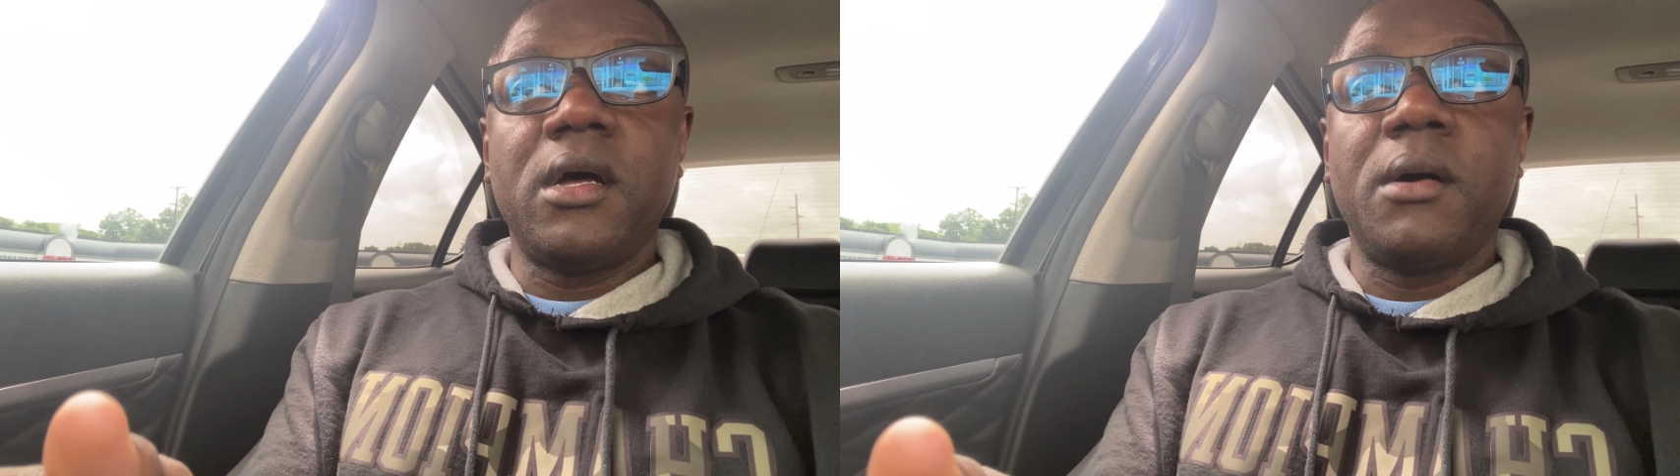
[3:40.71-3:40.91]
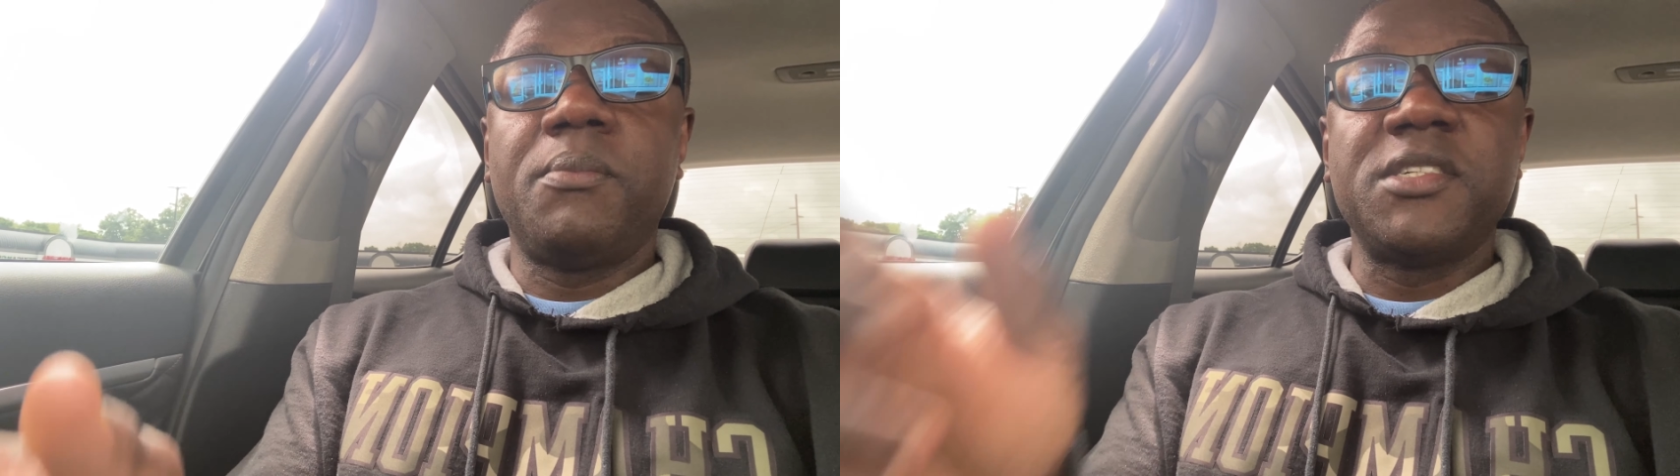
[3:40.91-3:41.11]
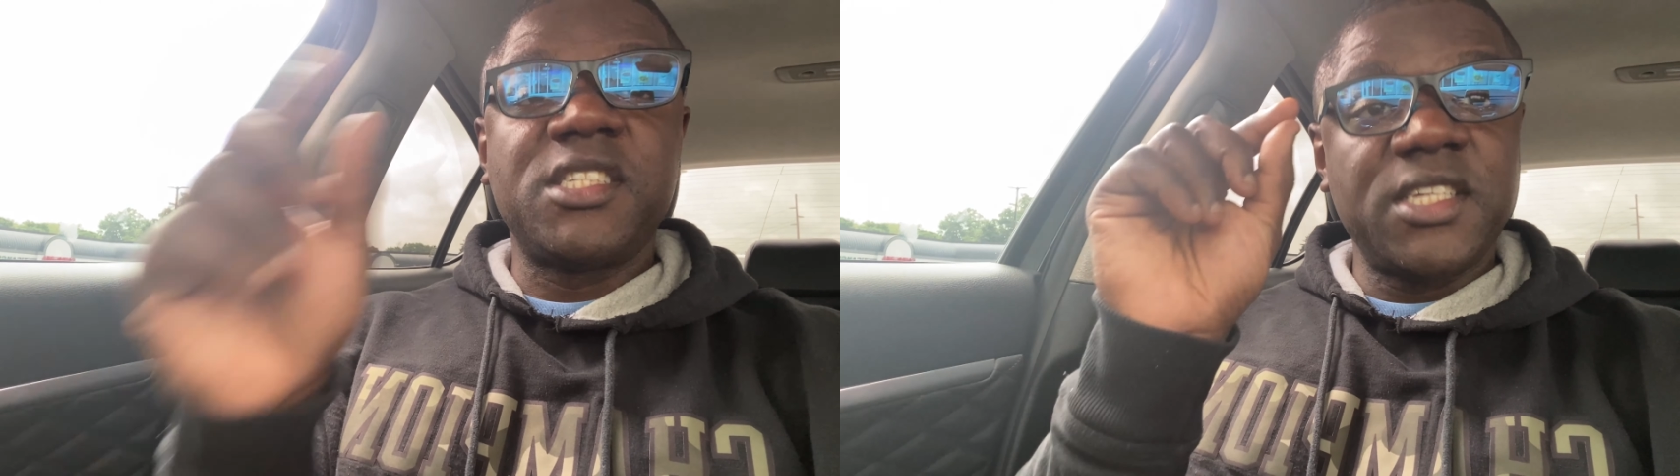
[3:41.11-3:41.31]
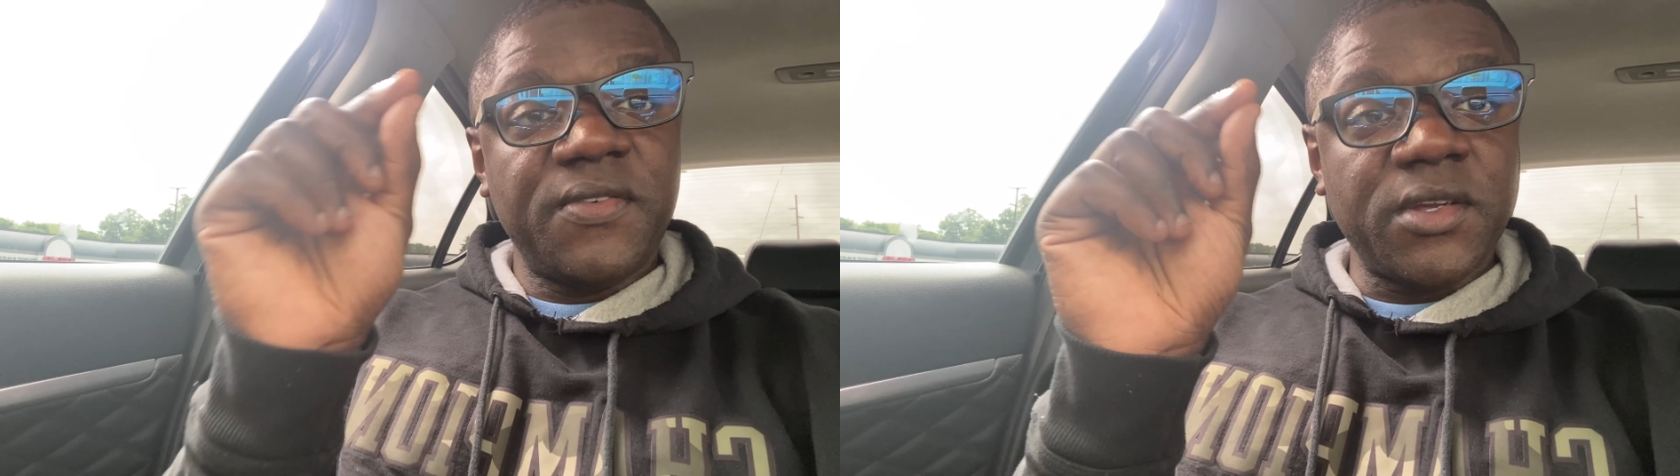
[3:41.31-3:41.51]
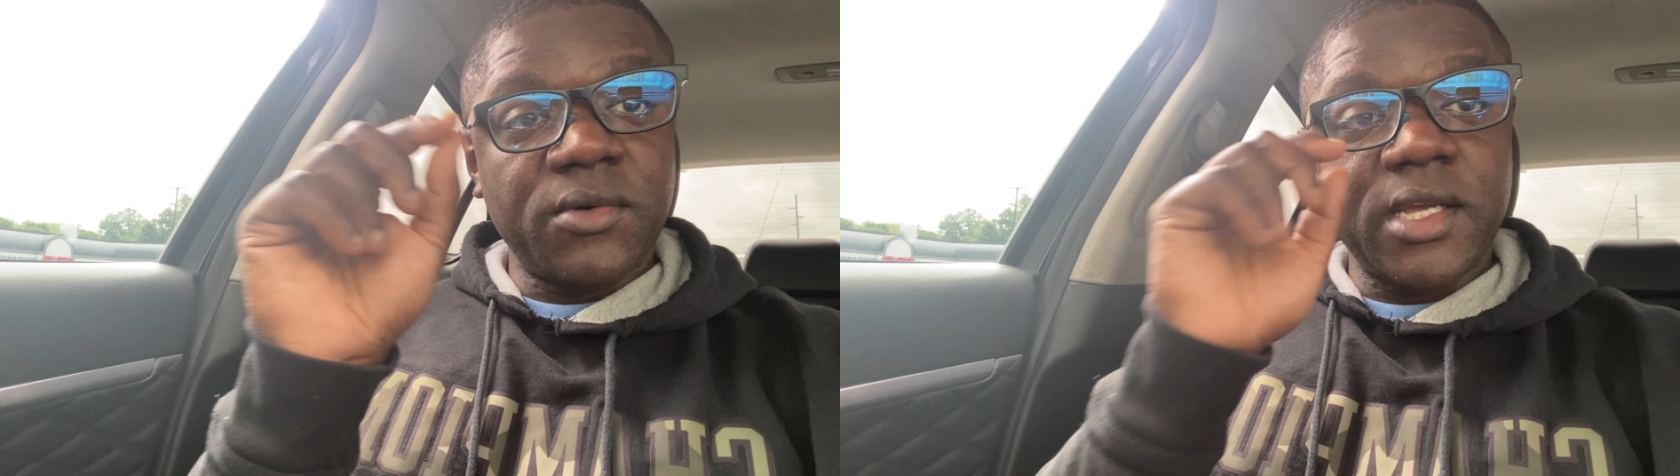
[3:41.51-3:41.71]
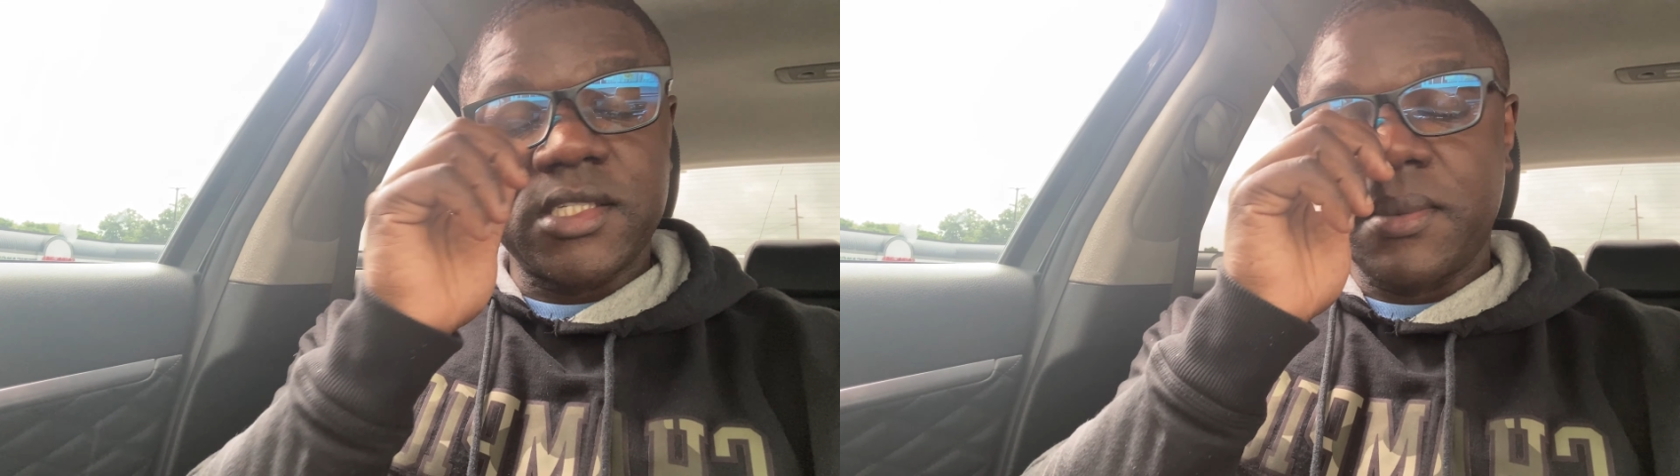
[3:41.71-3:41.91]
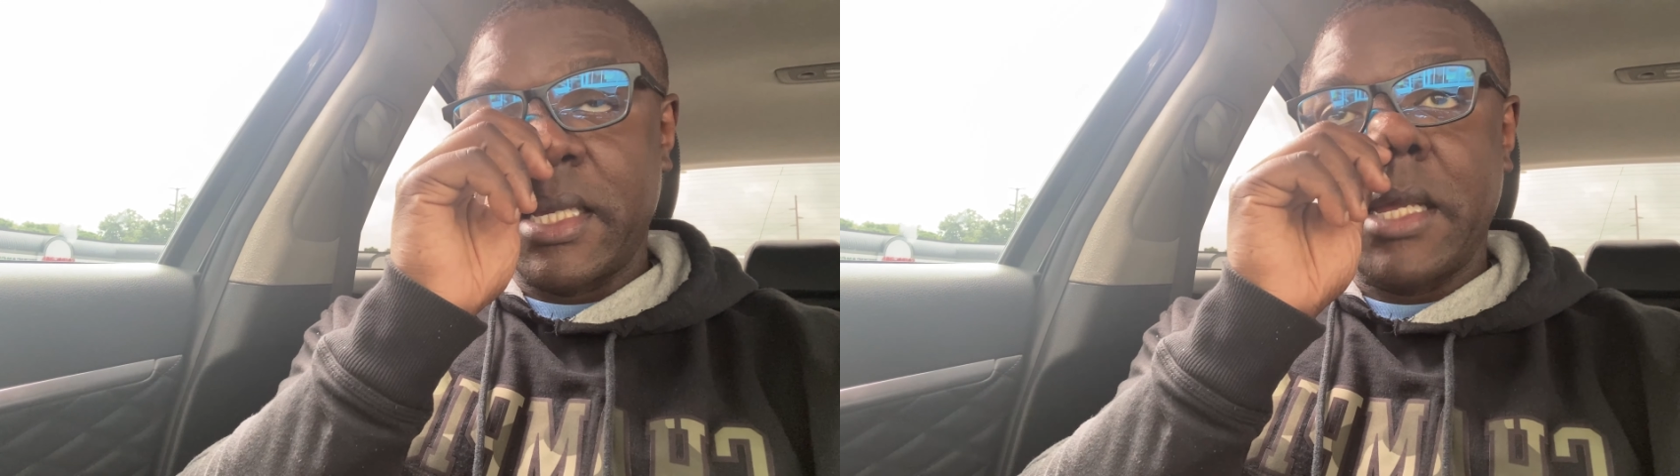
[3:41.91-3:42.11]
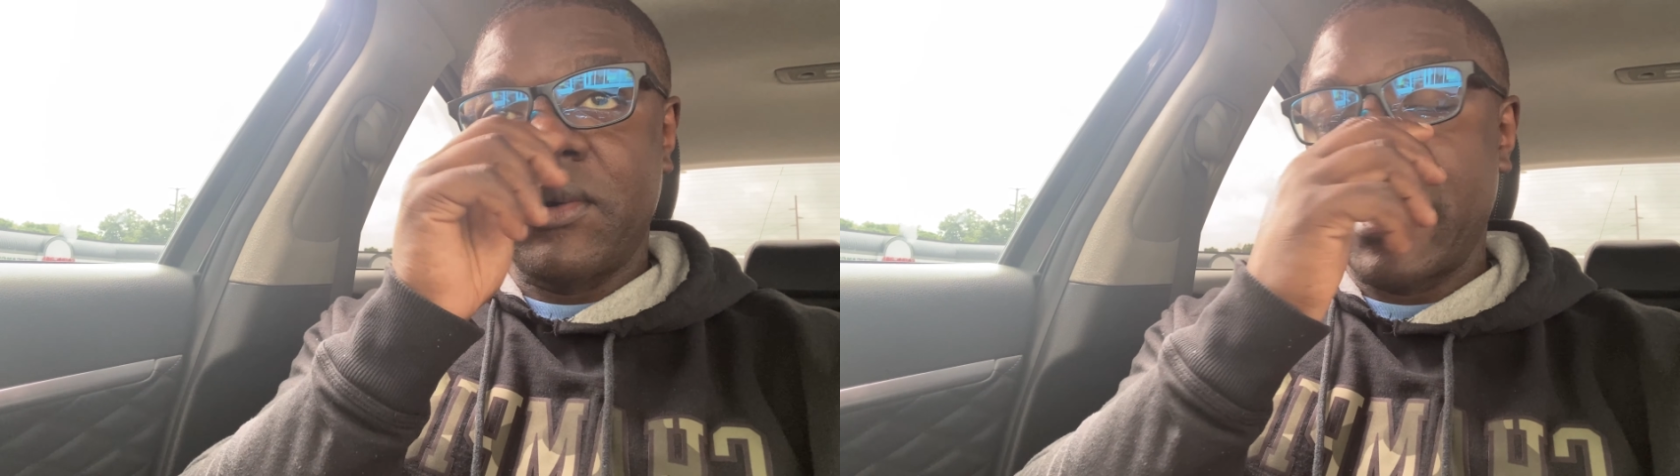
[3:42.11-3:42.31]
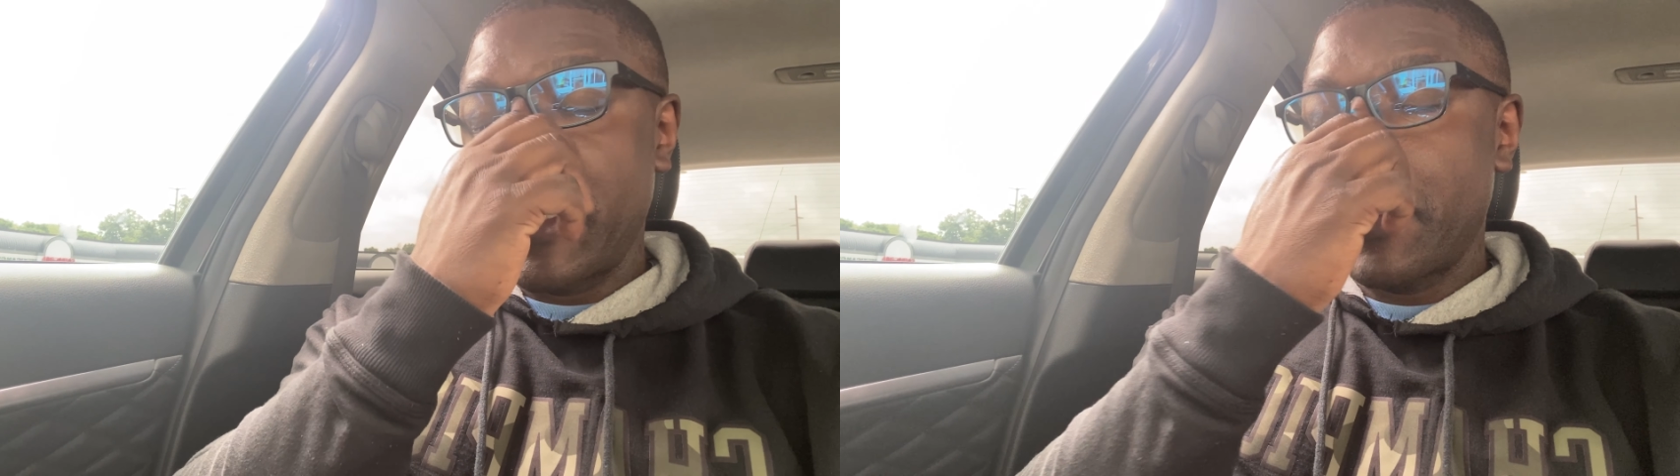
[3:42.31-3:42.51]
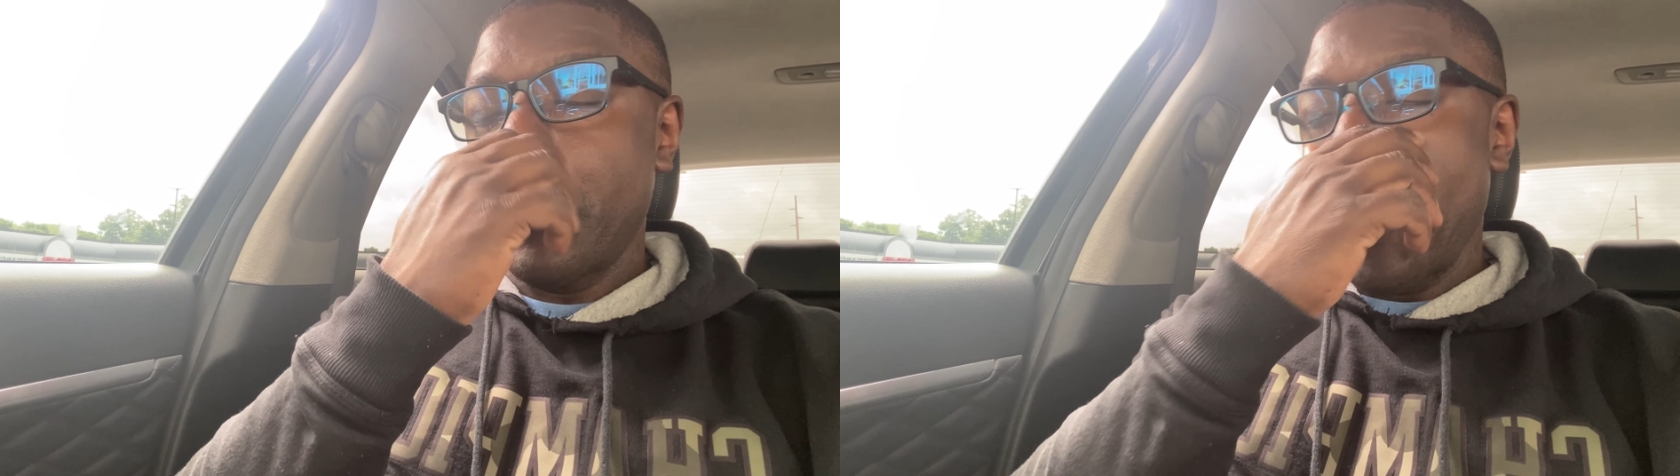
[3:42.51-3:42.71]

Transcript: a specific resume, right?